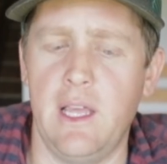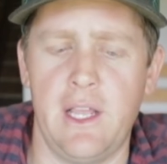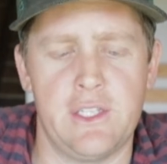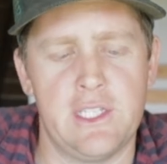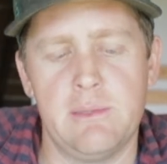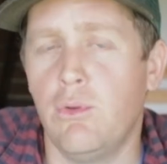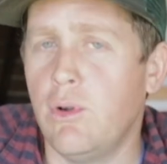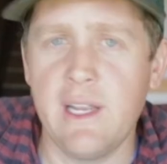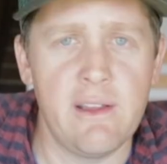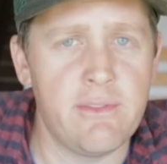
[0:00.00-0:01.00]
It's
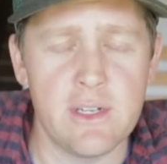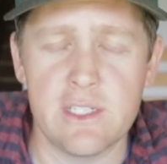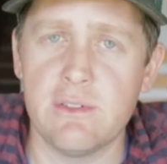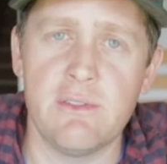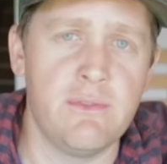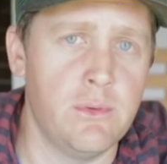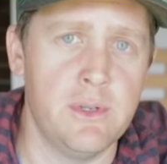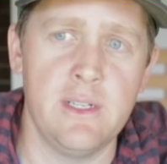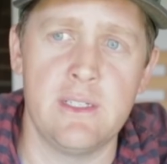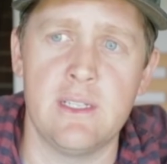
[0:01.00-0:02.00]
small enough for us to
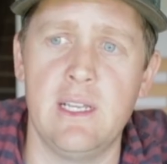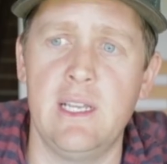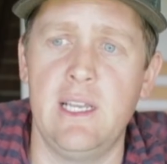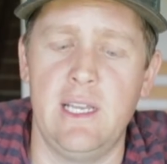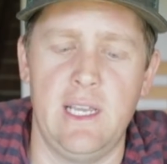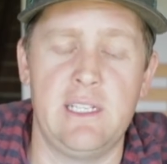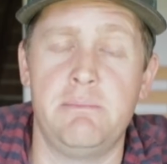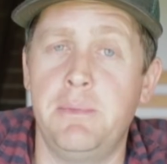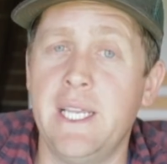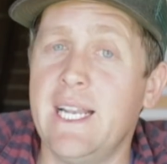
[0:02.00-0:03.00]
afford it. It's
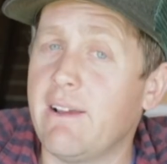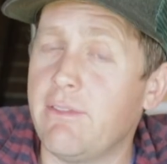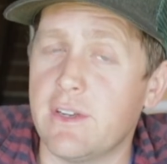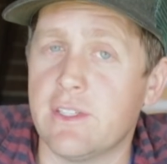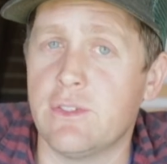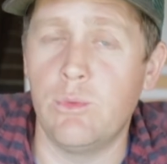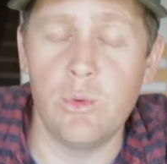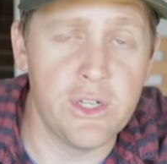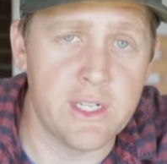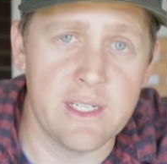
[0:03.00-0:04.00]
big enough for us to
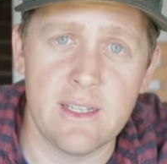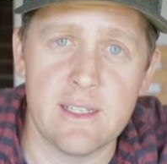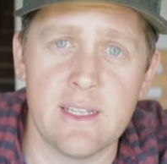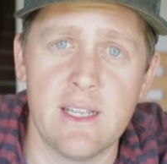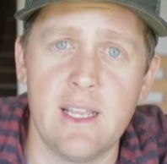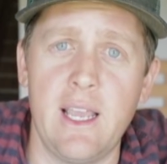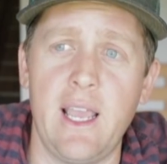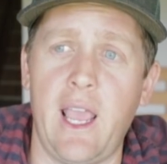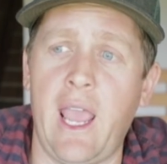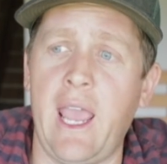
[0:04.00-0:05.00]
work it.
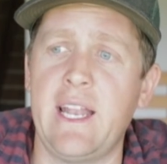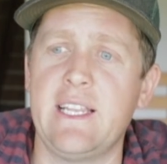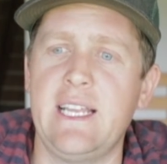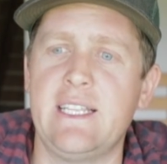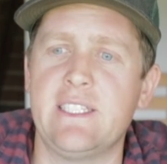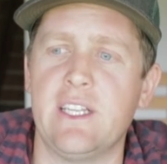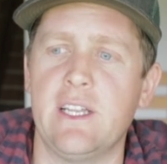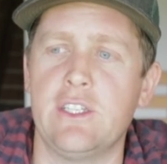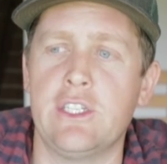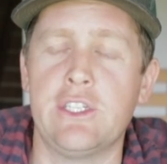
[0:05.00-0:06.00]
And it's
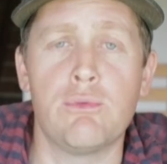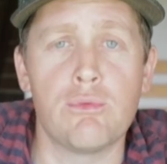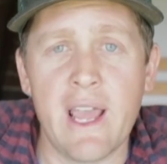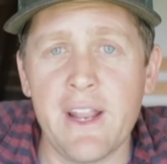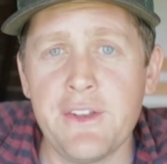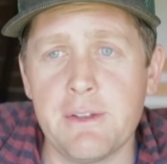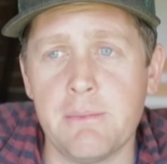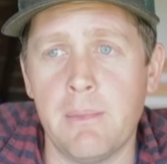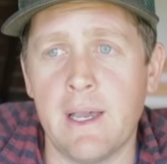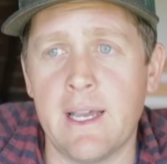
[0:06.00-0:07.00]
surrounded
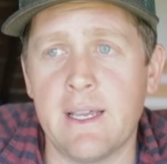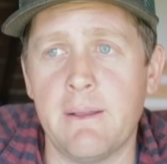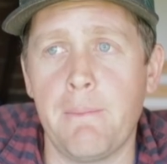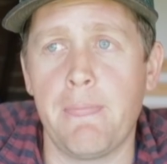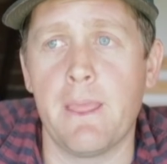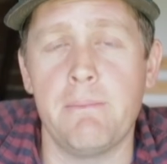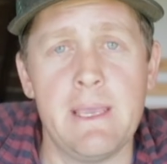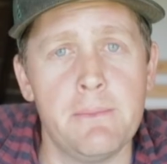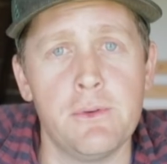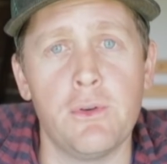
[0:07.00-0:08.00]
by
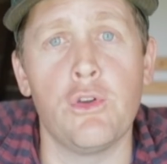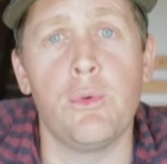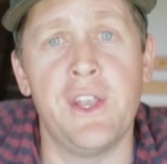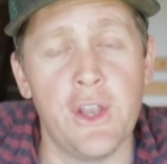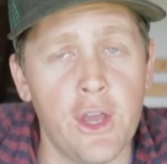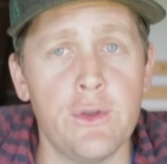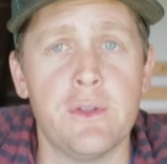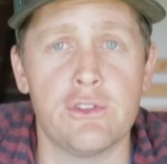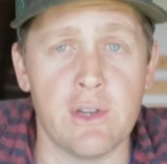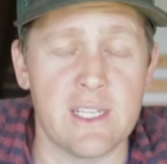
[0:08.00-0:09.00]
people who we know,
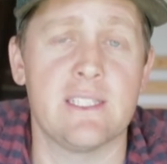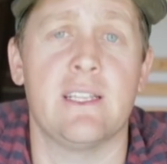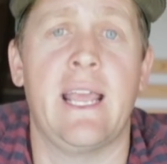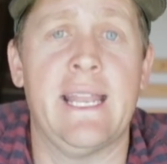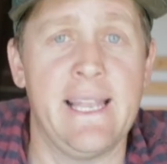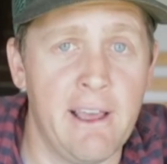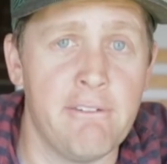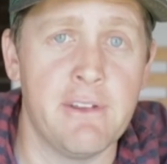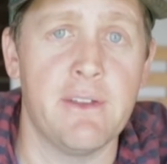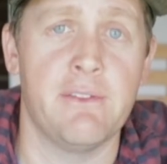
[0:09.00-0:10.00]
trust, and
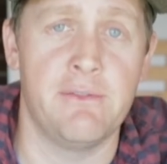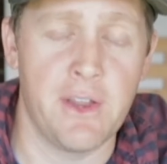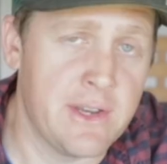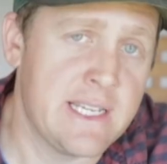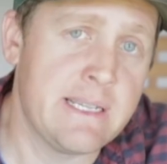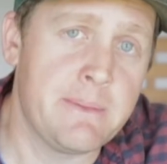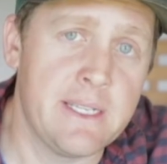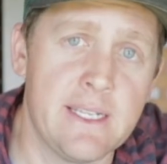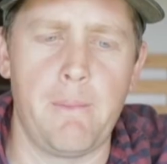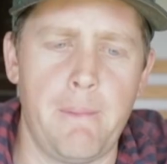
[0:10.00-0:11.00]
love very
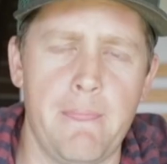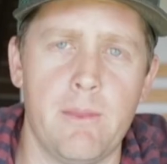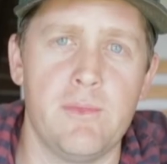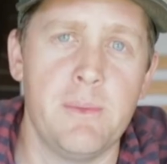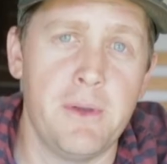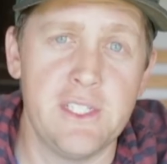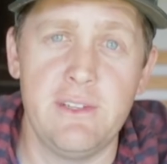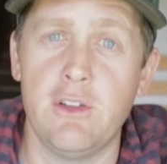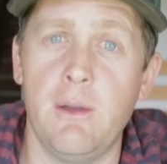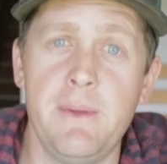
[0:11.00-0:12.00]
deeply. The
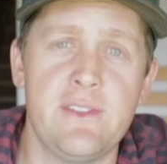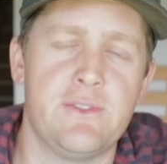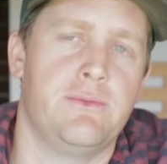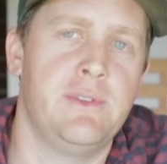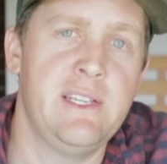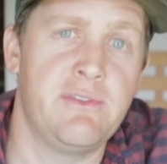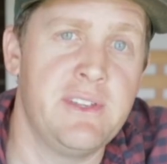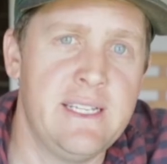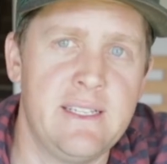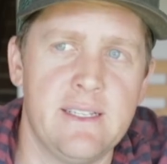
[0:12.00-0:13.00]
positive comments really
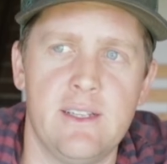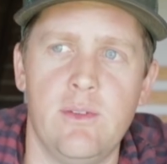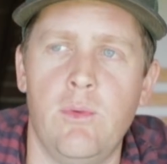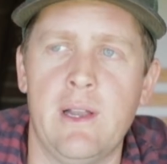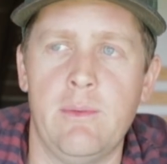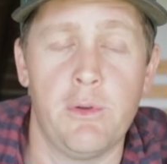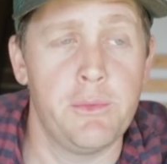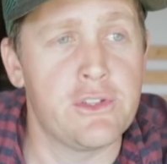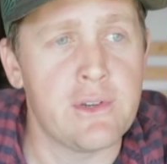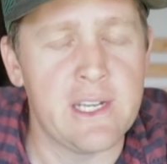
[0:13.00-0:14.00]
feed what
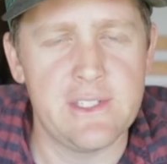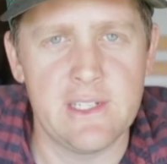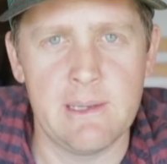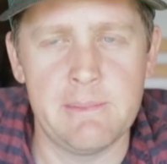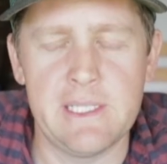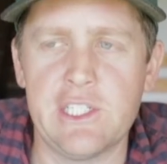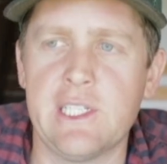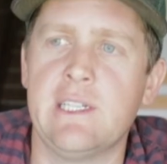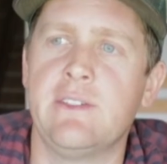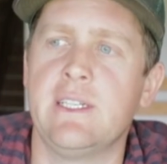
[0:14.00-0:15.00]
we're trying to accomplish
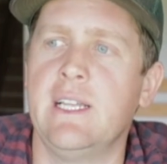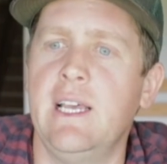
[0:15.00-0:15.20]
here,